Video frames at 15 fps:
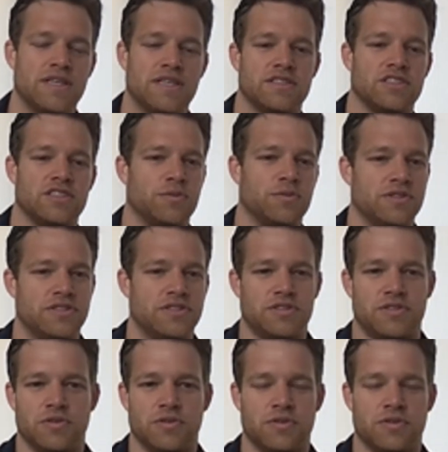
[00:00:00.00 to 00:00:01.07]
just wants
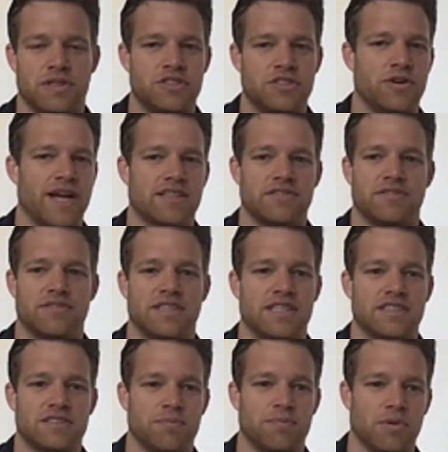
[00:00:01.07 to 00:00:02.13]
to interactively
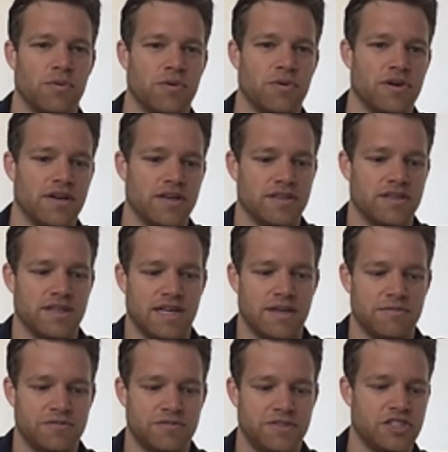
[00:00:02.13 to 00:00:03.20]
explore
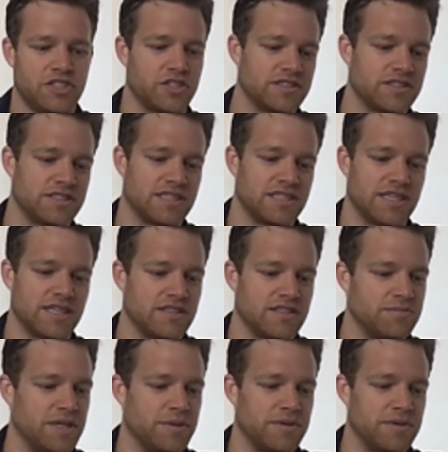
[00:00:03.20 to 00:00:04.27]
um, features and
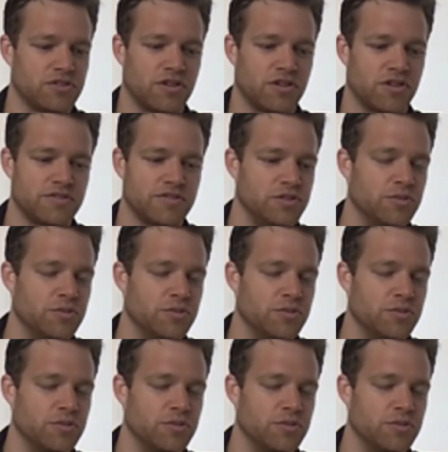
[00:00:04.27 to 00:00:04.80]
maybe solve a new